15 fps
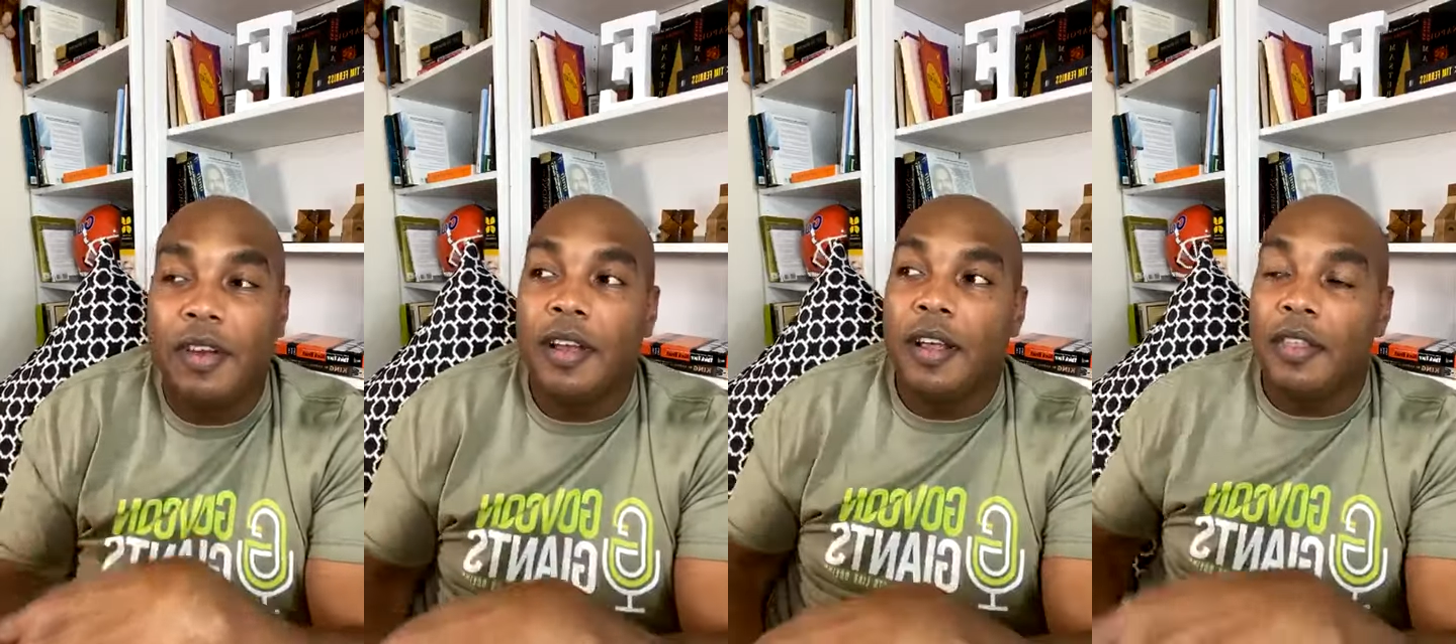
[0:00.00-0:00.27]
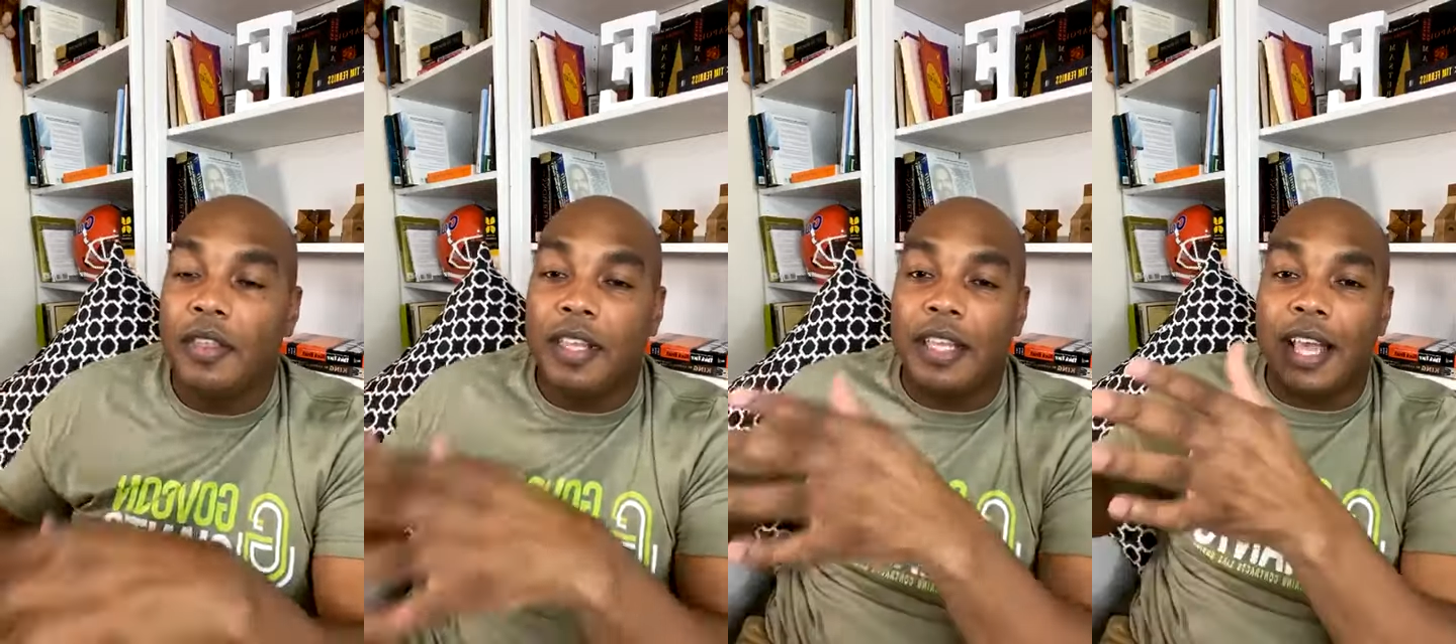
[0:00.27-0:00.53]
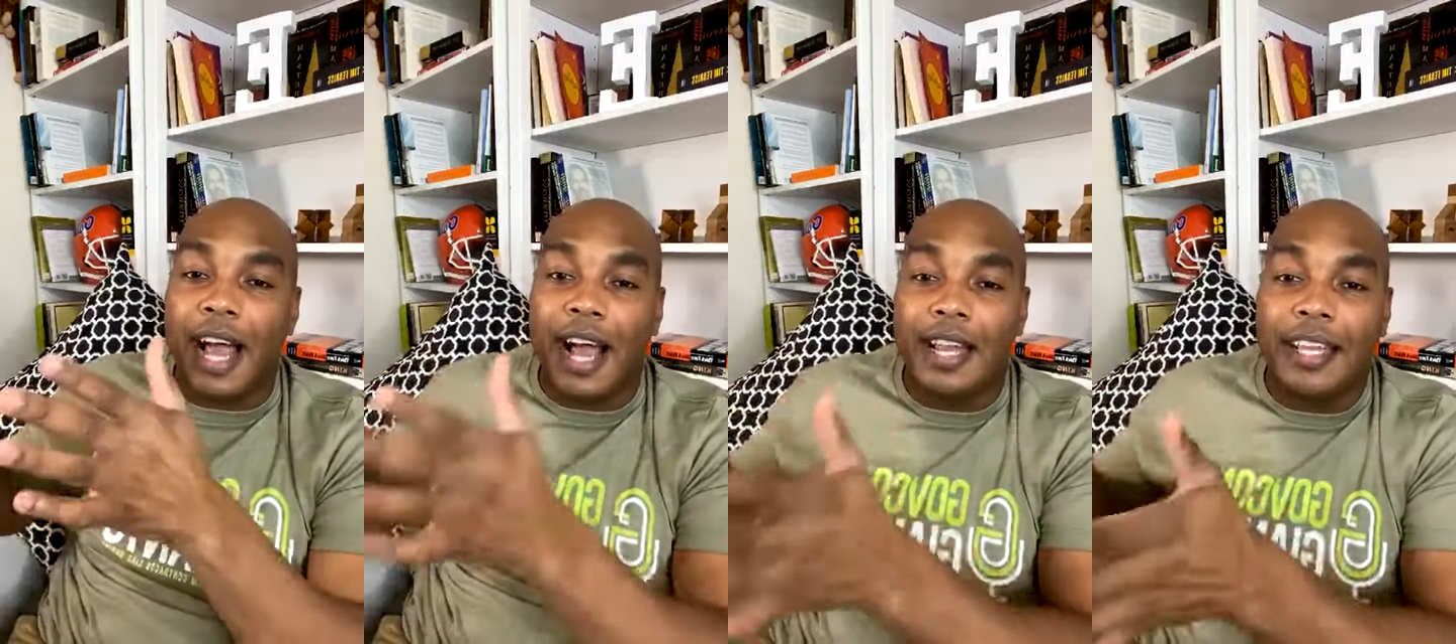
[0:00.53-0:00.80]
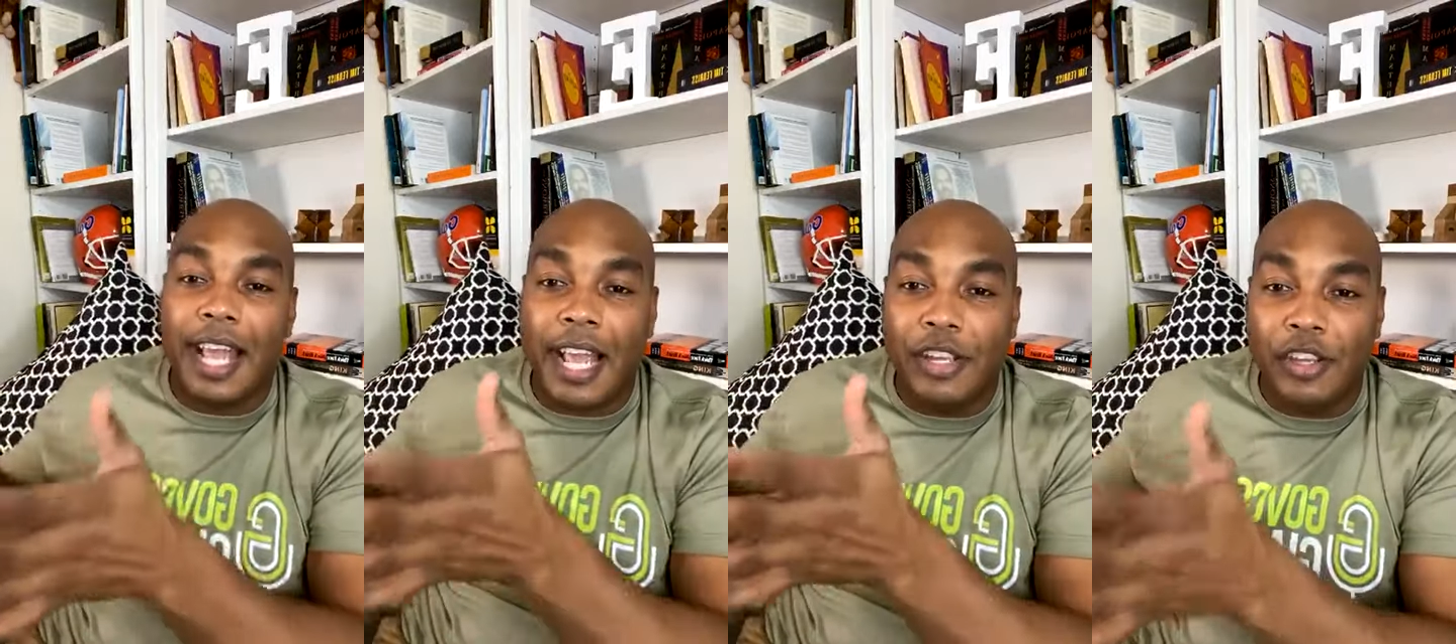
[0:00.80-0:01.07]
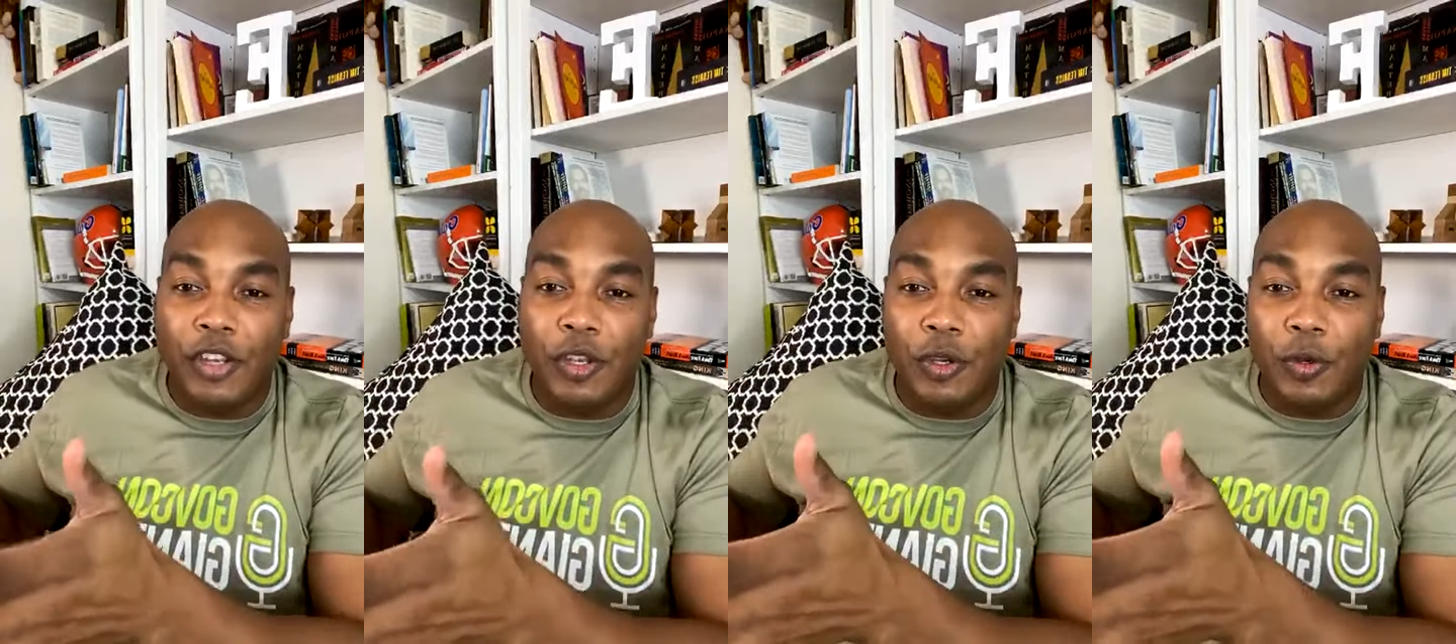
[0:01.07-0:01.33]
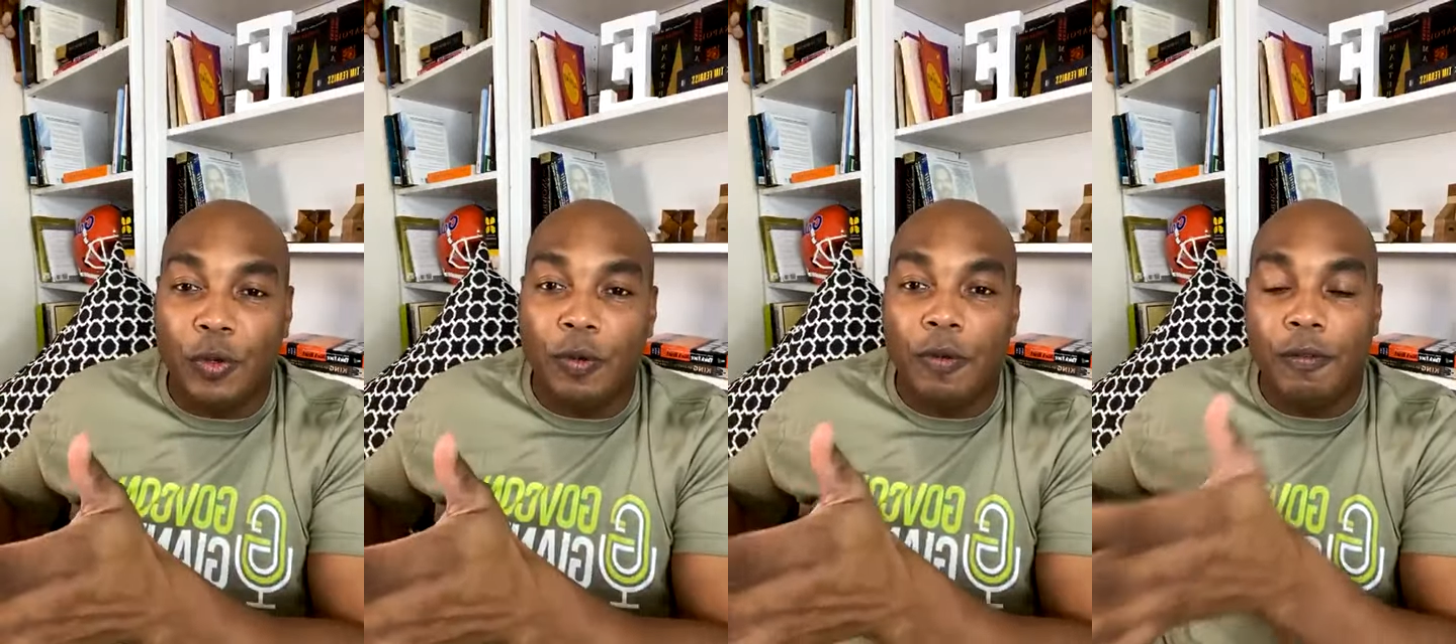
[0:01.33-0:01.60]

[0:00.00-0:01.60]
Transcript: the IDIQ